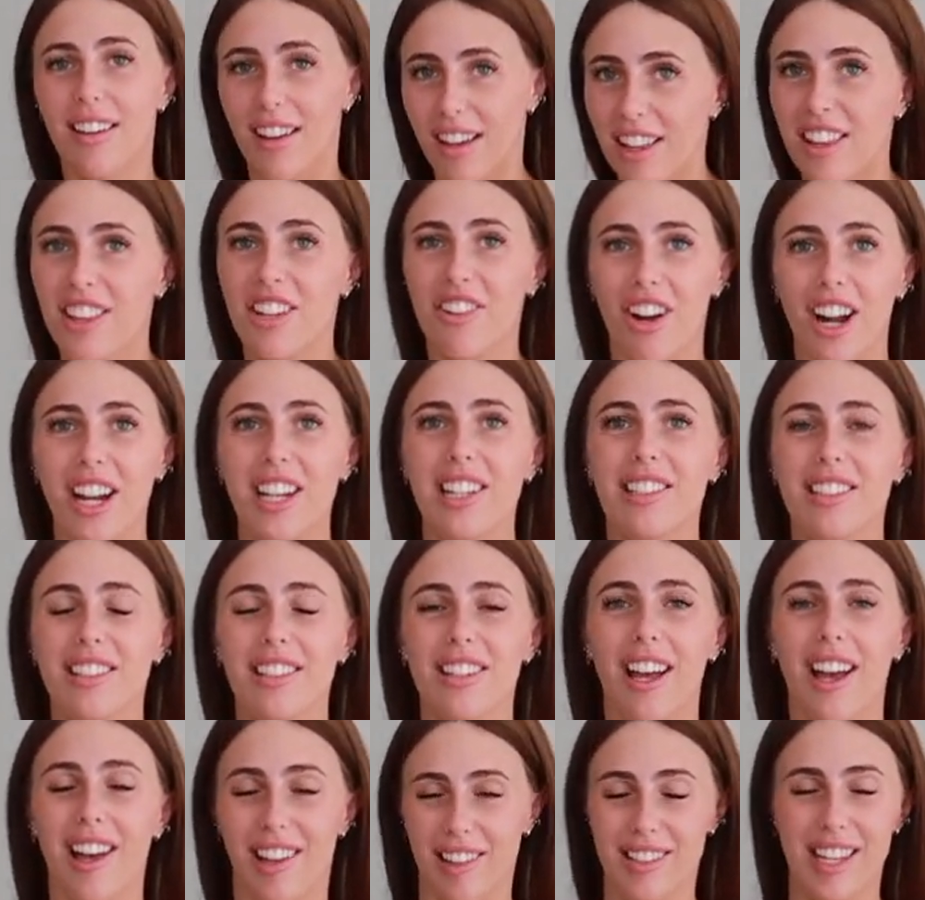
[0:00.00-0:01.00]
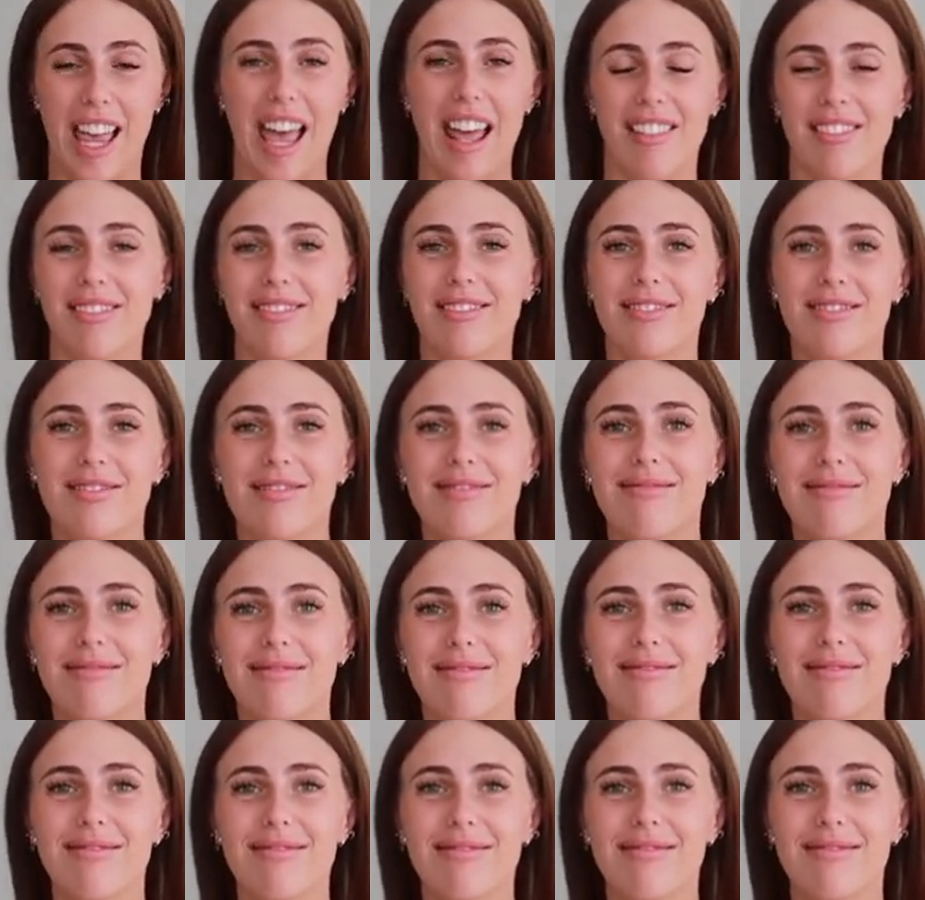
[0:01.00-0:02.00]
a 3 out of 10.
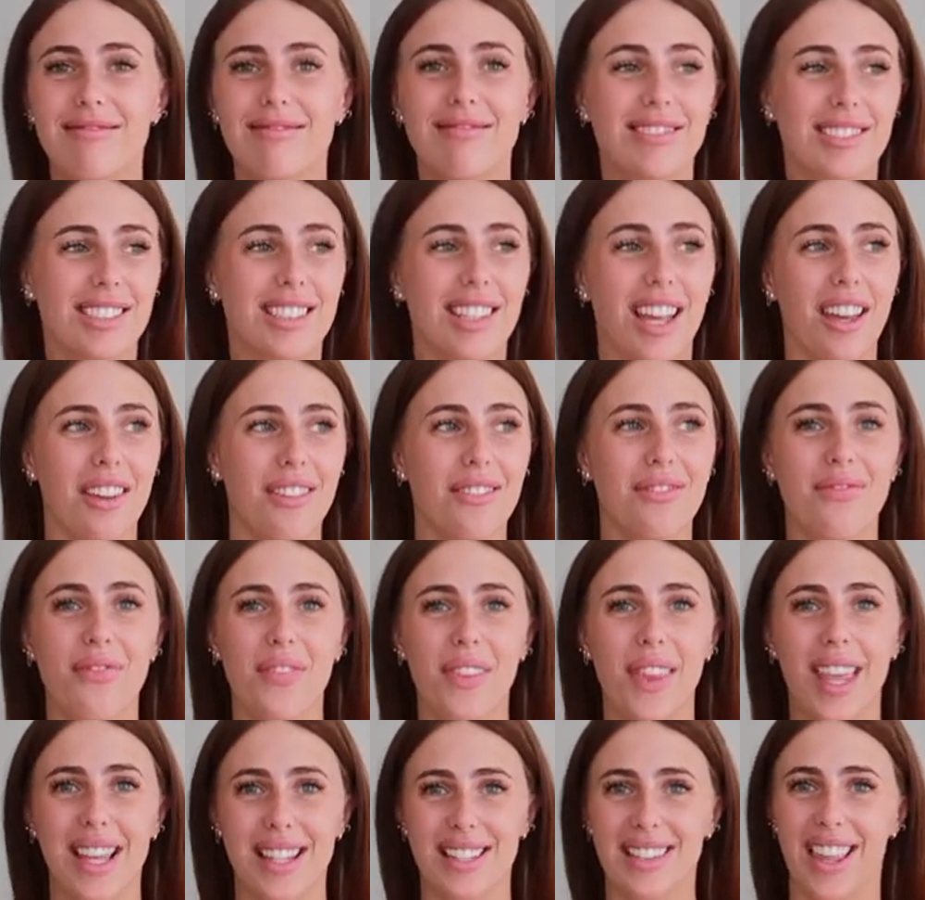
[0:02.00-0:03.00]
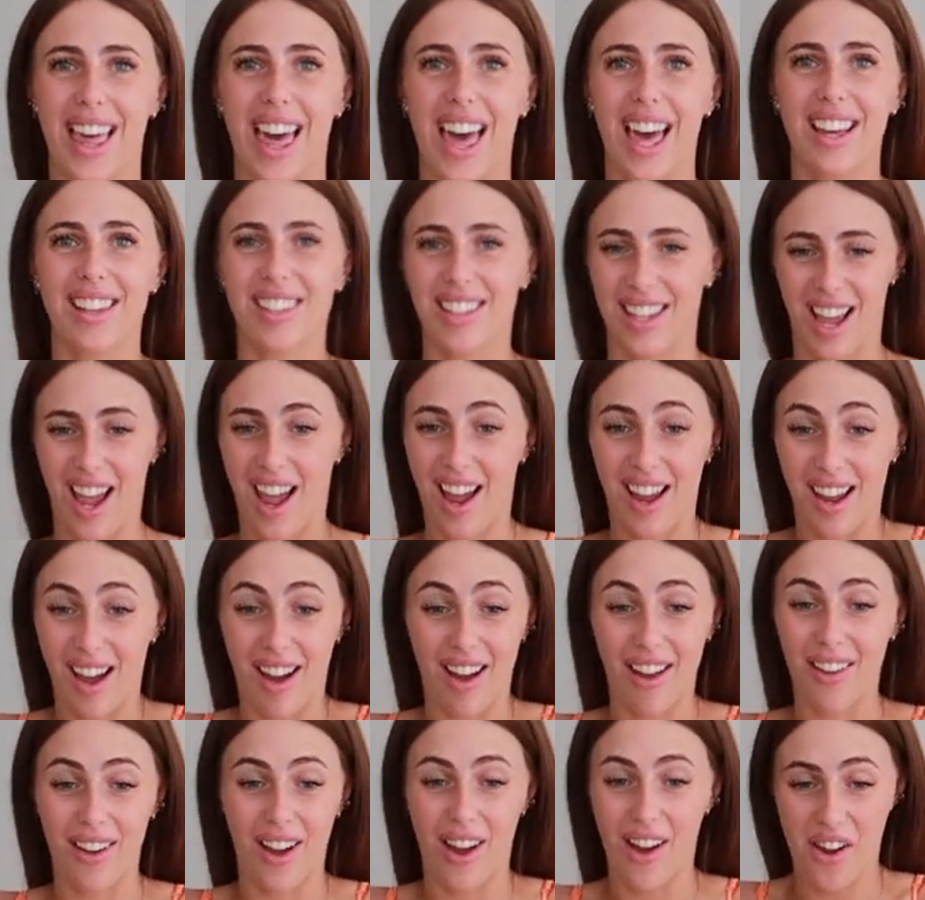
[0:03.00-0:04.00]
So there's that,
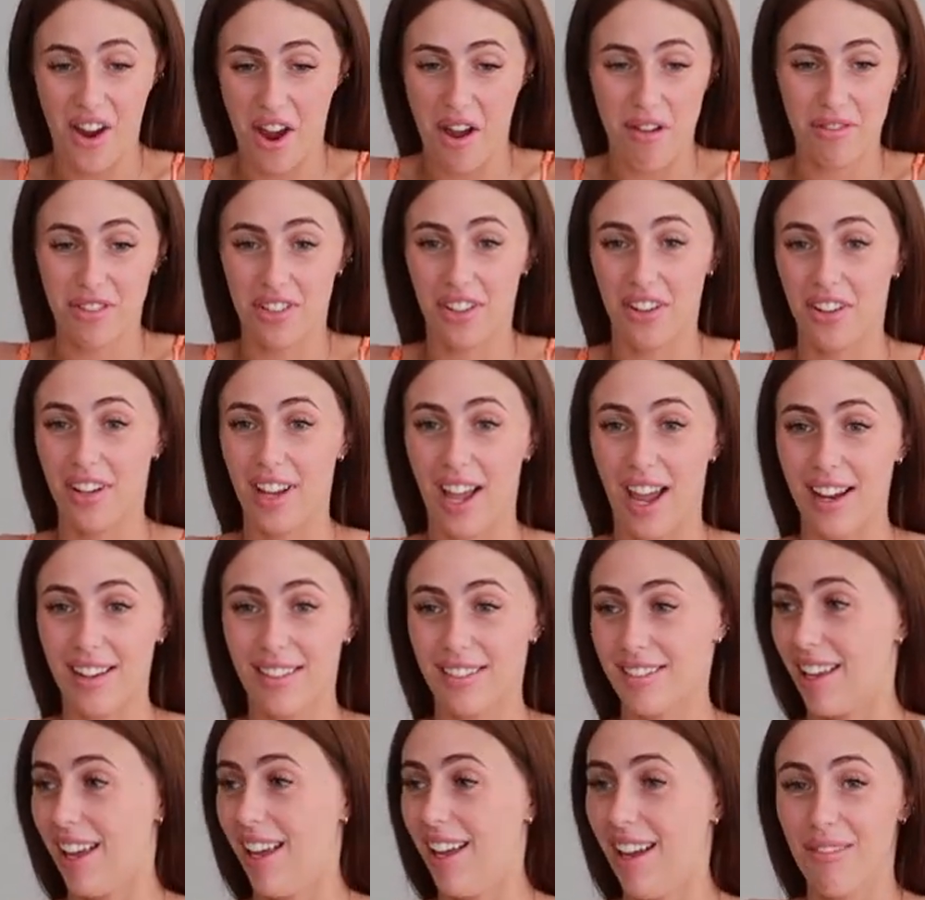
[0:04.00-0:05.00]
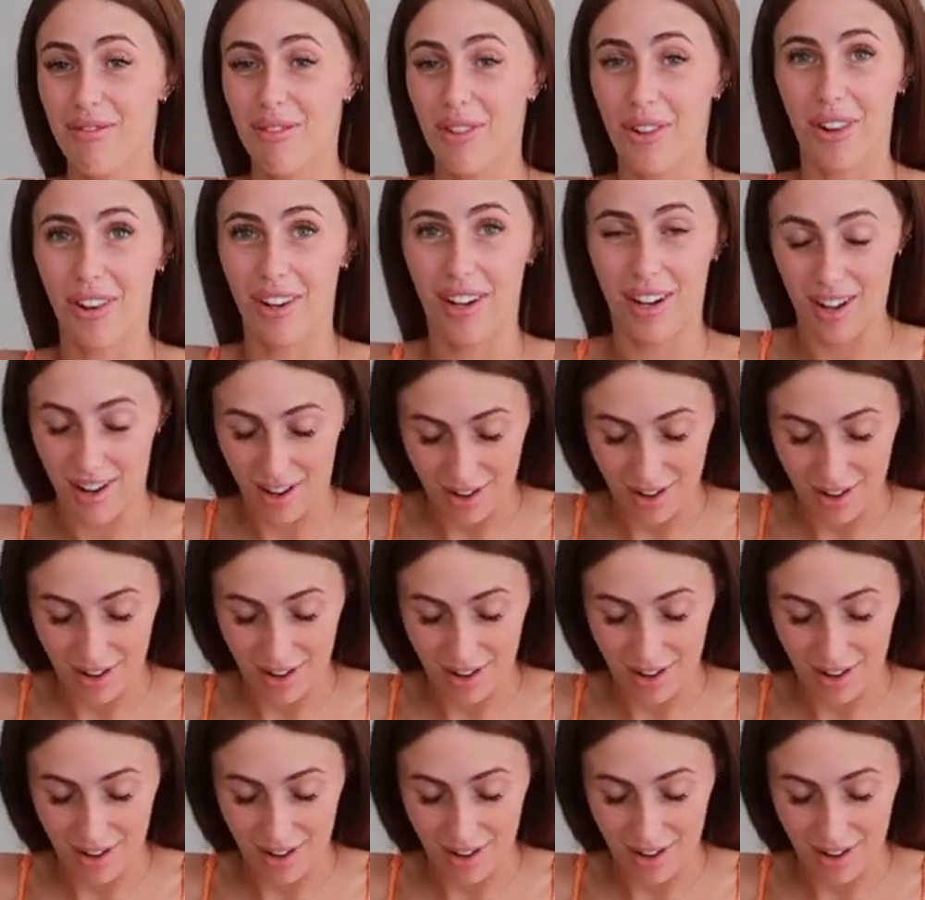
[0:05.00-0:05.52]
I absolutely hate it, I'm not gonna